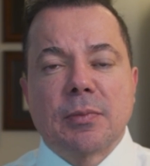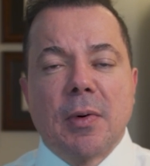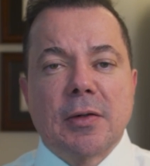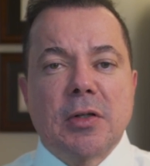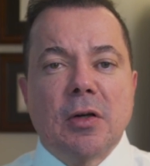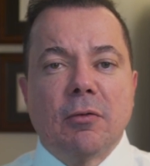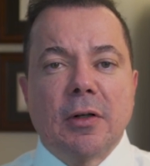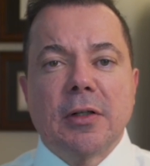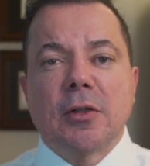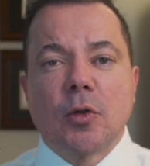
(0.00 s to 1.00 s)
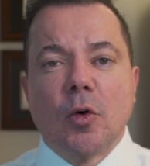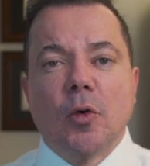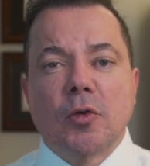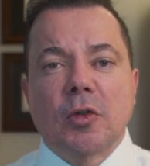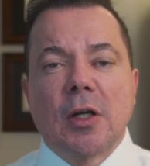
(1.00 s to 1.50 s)
particularly
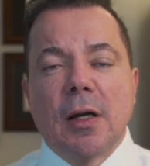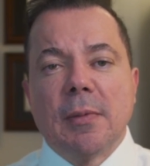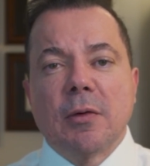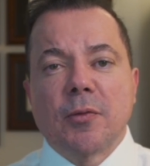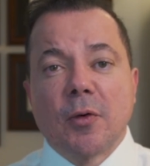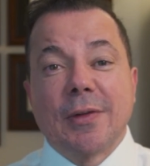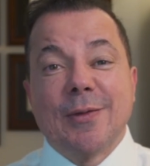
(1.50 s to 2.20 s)
those coming from